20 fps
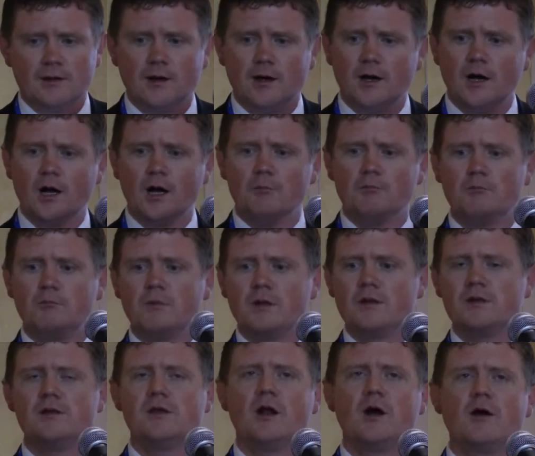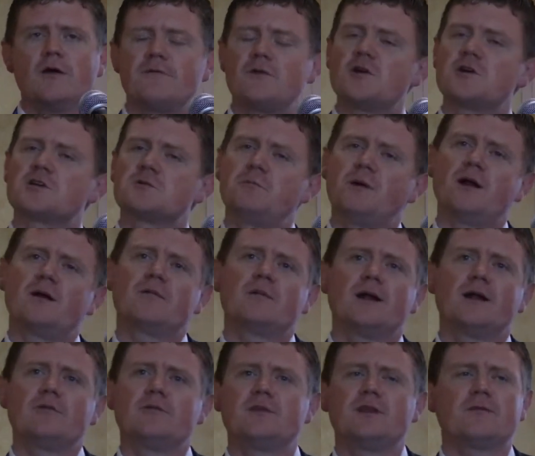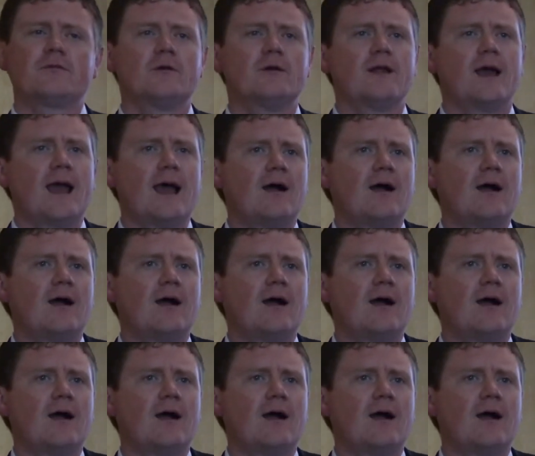You know, if you're experimenting with different